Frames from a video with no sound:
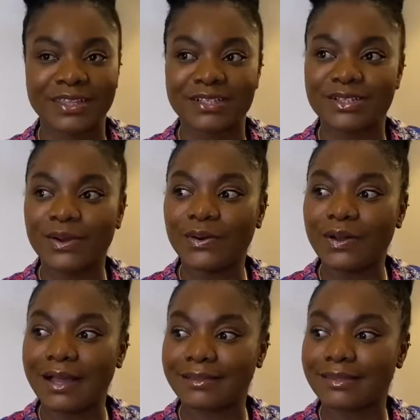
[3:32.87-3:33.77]

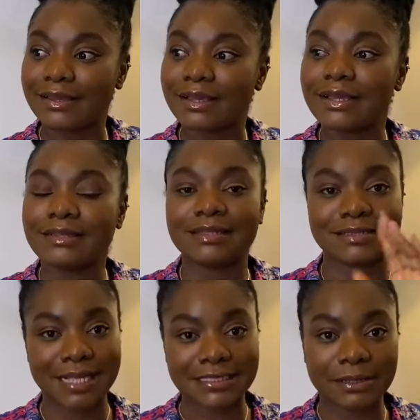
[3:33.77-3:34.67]
So I think the
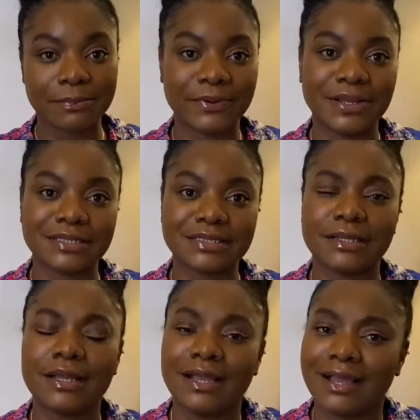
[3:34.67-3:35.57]
starting point,
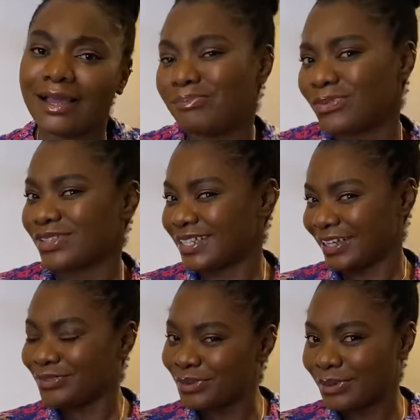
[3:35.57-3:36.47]
because
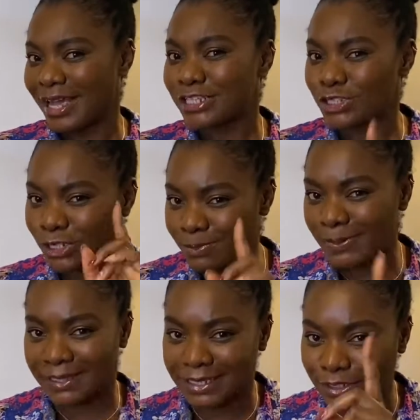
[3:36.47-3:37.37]
I
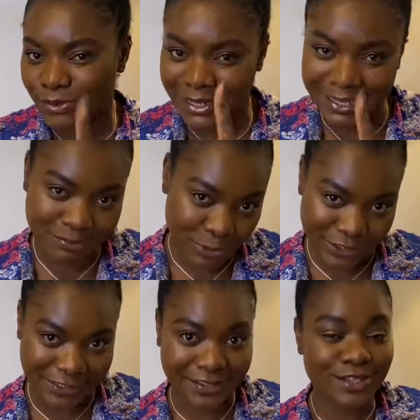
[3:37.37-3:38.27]
suspect that you like money.